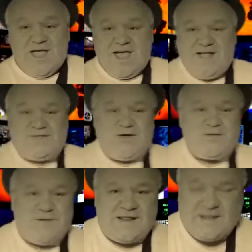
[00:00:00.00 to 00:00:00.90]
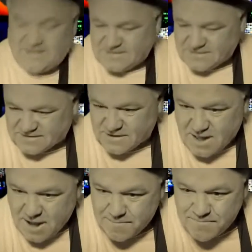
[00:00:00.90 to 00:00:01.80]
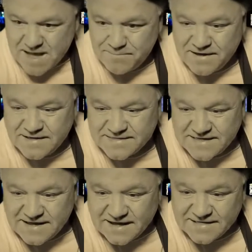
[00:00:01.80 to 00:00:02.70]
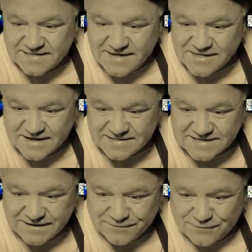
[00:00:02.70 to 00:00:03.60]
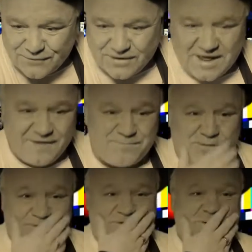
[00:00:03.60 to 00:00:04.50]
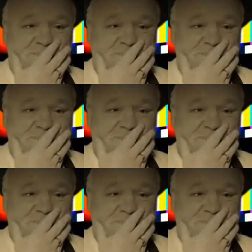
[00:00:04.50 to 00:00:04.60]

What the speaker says: Joe's made a nice suggestion. Maybe sing a sea shanty for the lifeboat crew.